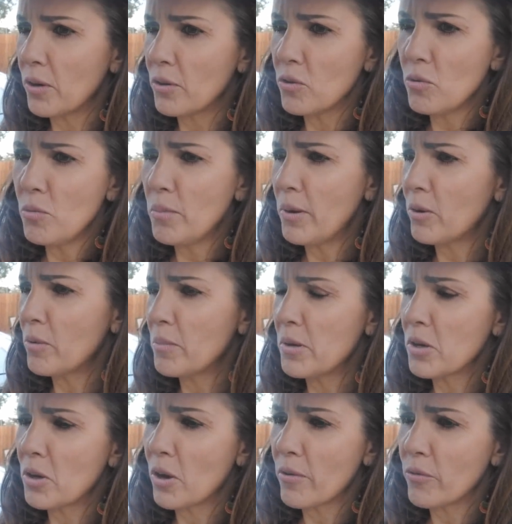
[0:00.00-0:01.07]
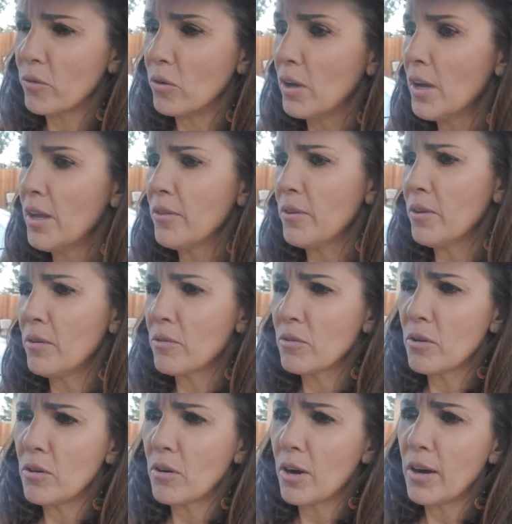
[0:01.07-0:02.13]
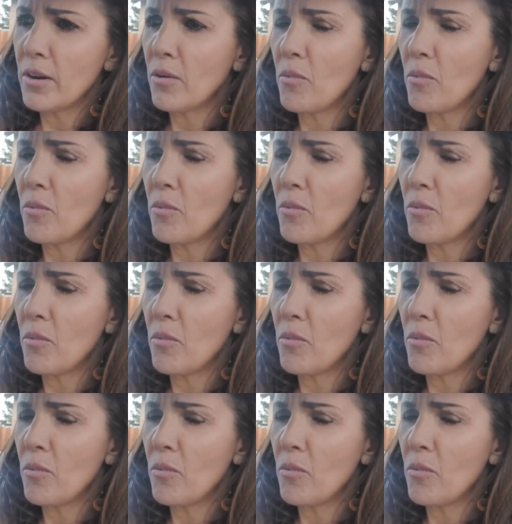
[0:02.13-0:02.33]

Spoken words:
You better be careful. There's all kind of